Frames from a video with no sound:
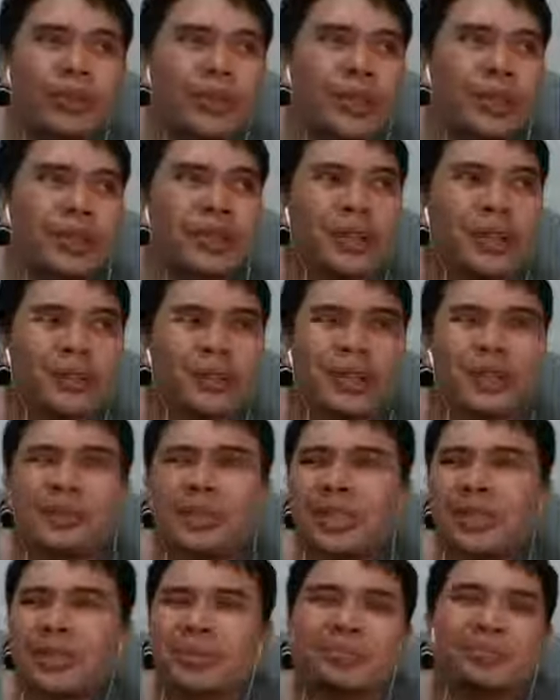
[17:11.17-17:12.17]
And then I
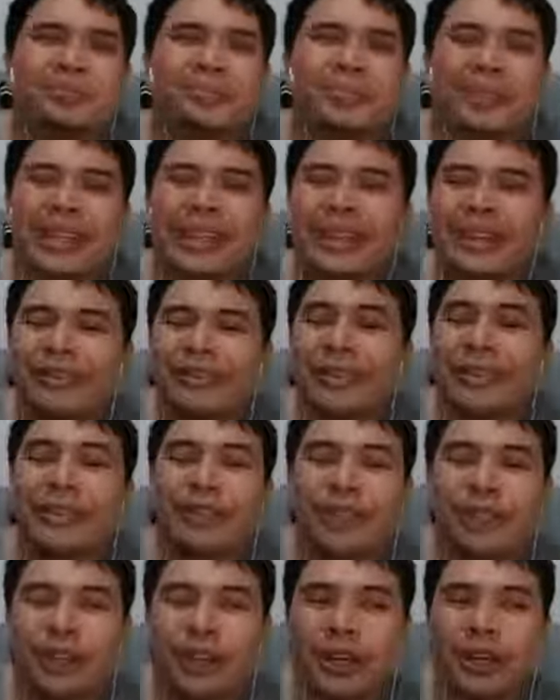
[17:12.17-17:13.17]
just gave it a
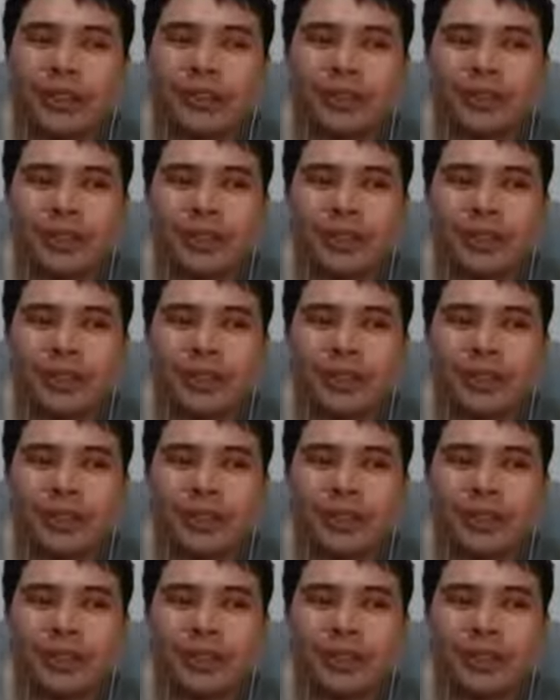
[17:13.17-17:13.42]
shot.